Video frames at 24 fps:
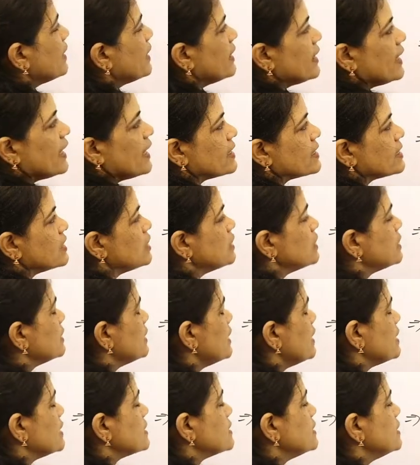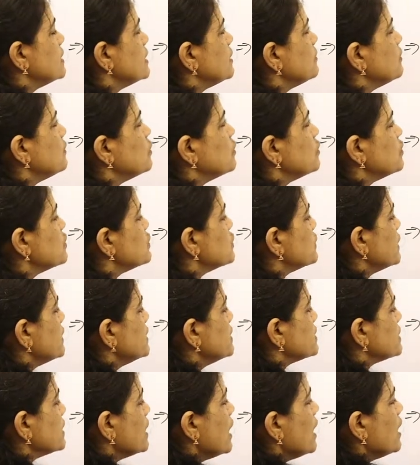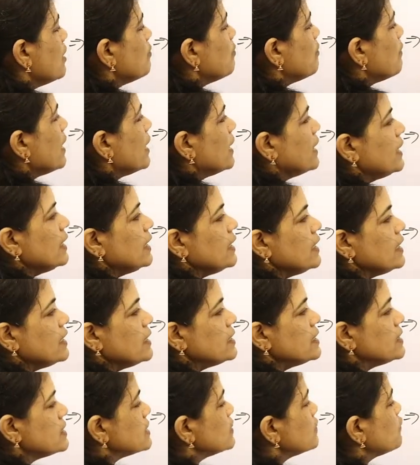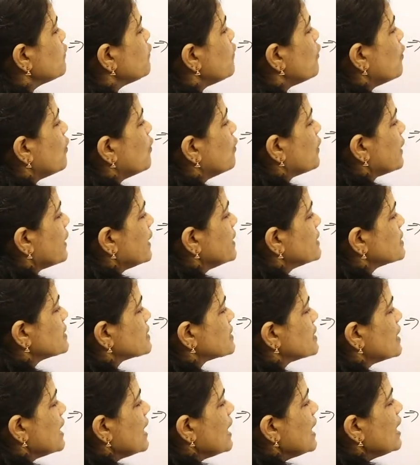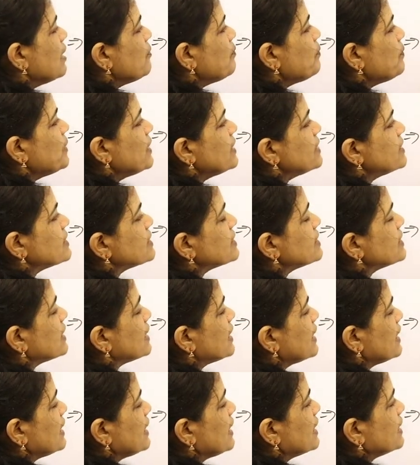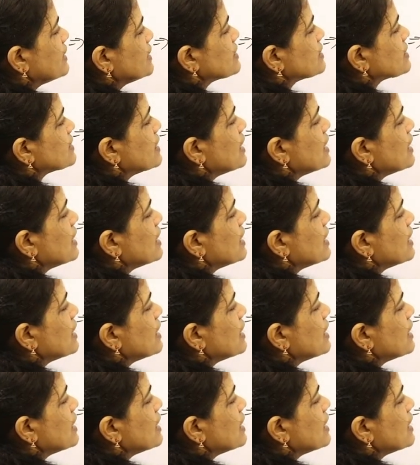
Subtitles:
and last term no change, minus 4x plus 3x